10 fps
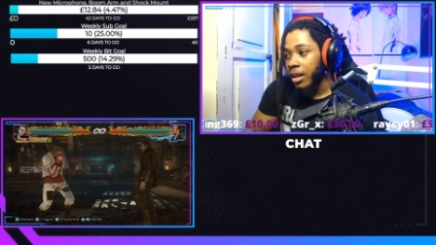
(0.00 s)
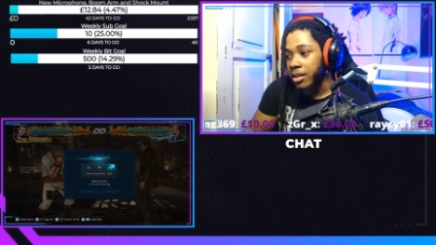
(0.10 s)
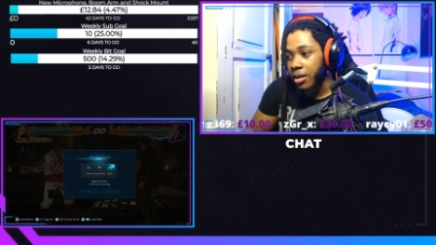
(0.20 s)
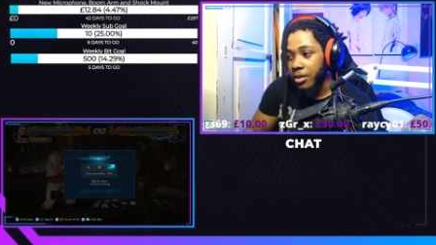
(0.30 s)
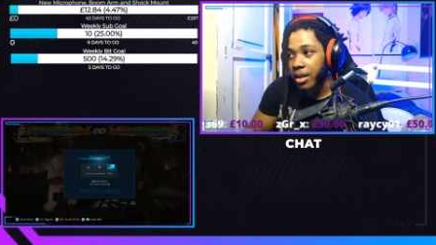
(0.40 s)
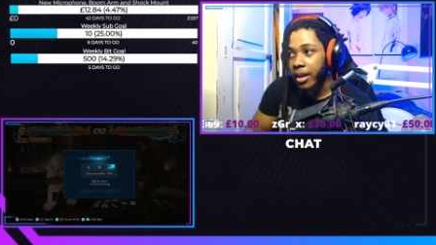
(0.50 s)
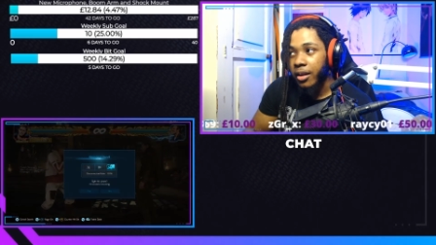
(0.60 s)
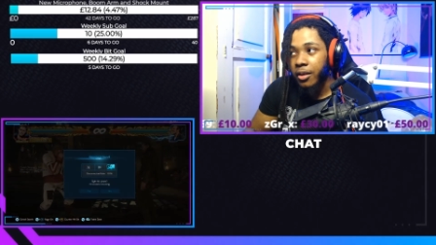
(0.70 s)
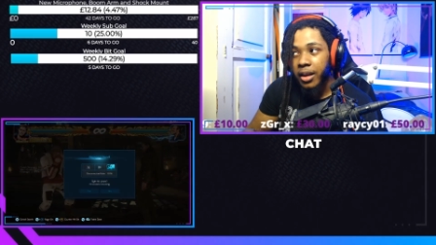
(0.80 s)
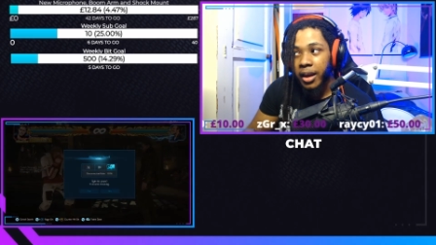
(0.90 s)
So I was like,
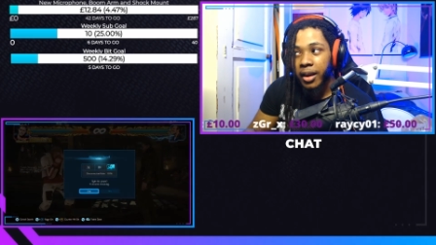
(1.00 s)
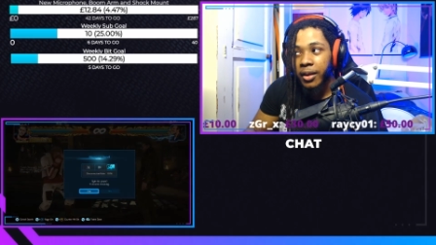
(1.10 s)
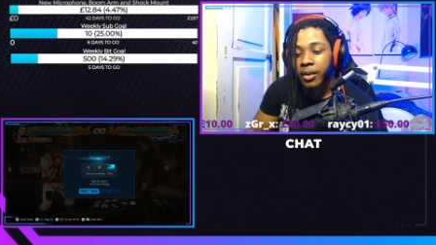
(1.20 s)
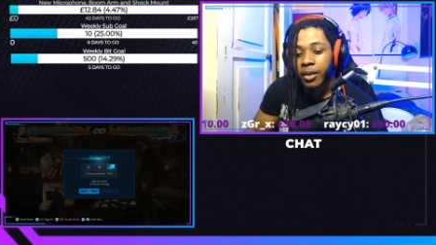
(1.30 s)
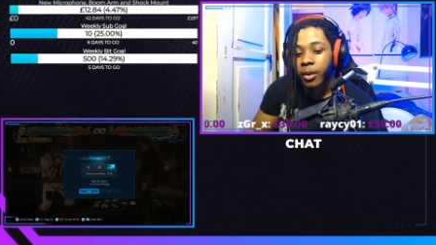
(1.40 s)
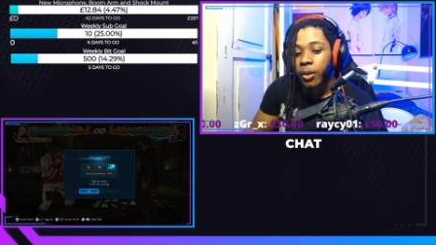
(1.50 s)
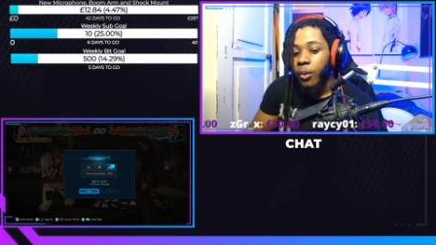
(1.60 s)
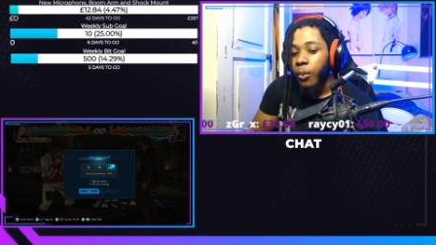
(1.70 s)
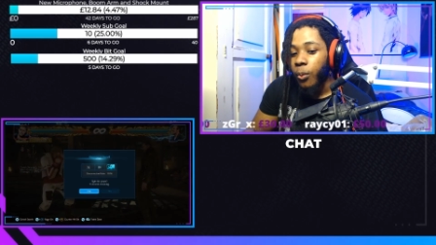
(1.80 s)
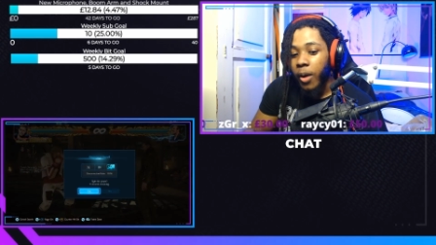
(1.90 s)
okay,
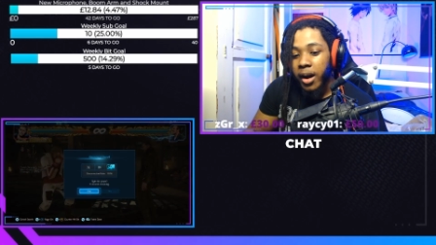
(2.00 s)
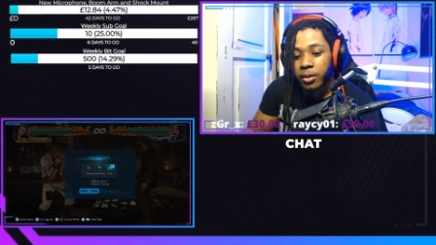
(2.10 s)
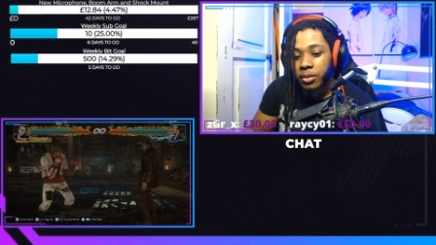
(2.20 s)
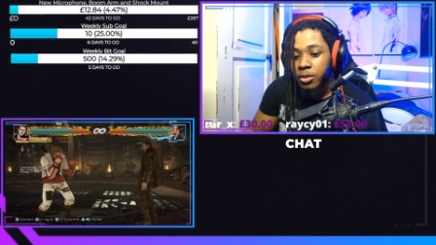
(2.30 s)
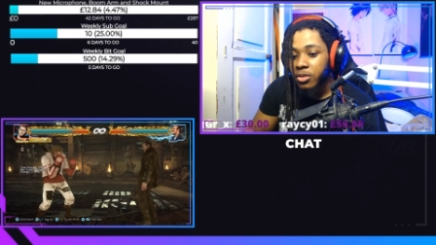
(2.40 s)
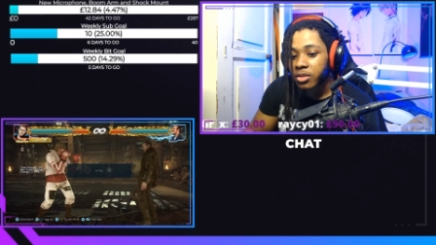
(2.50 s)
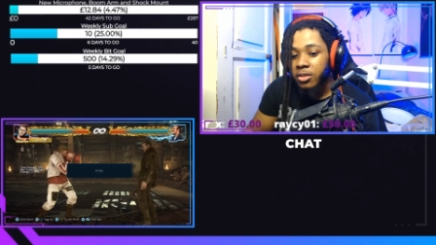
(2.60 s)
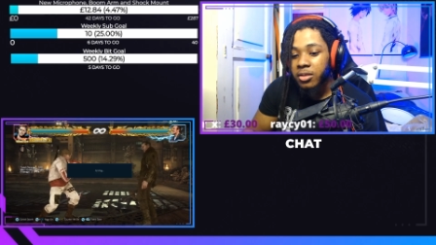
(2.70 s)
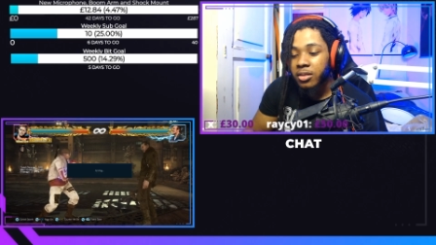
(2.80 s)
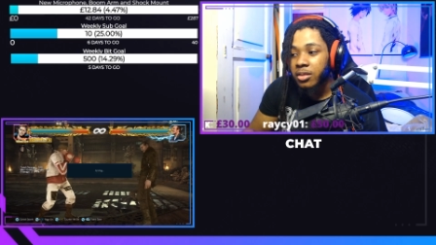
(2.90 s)
why don't you
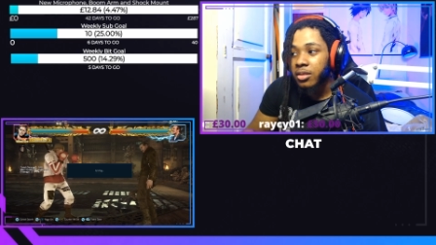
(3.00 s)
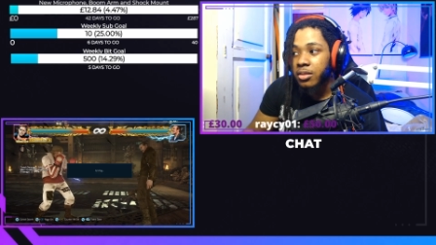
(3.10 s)
just